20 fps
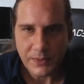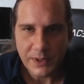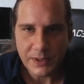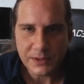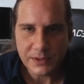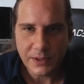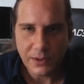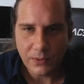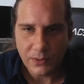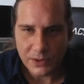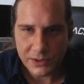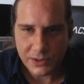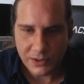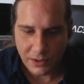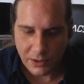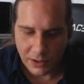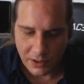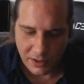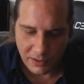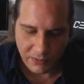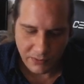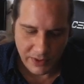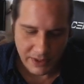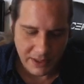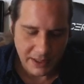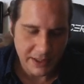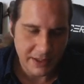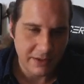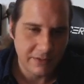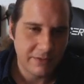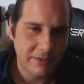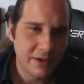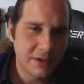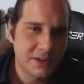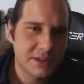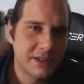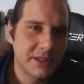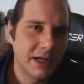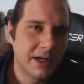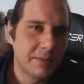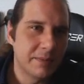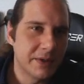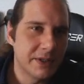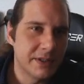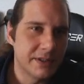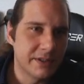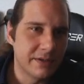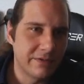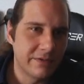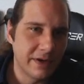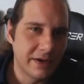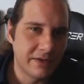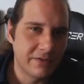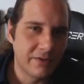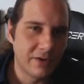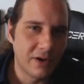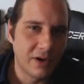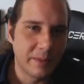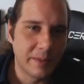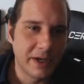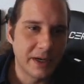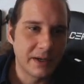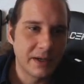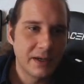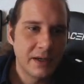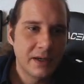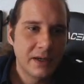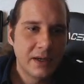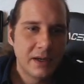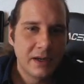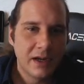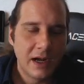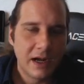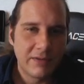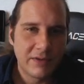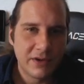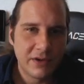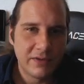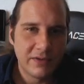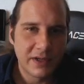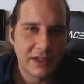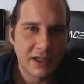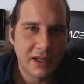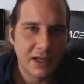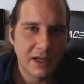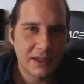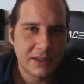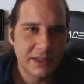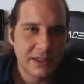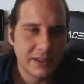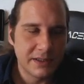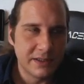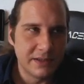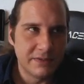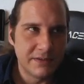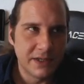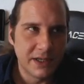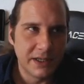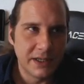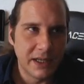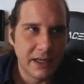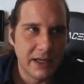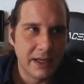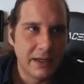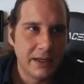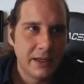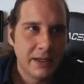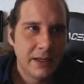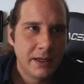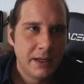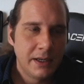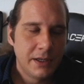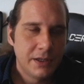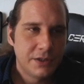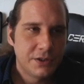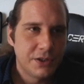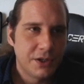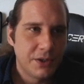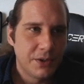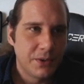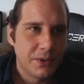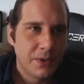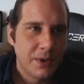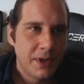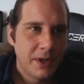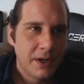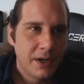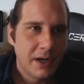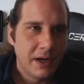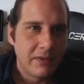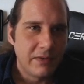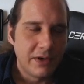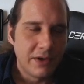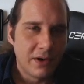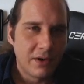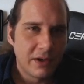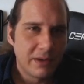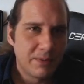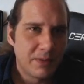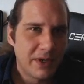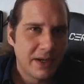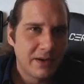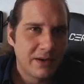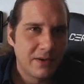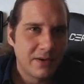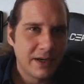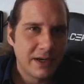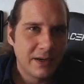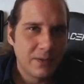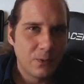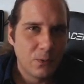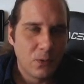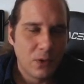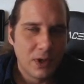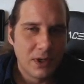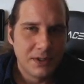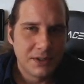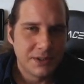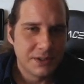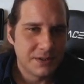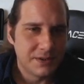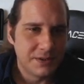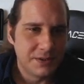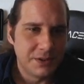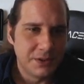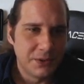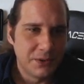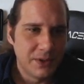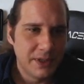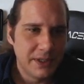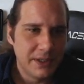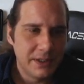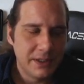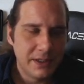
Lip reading: So we'll start off with like the first step is the fate farming. After you've unlocked it and you've done that. So if you're only planning on getting one, just do it.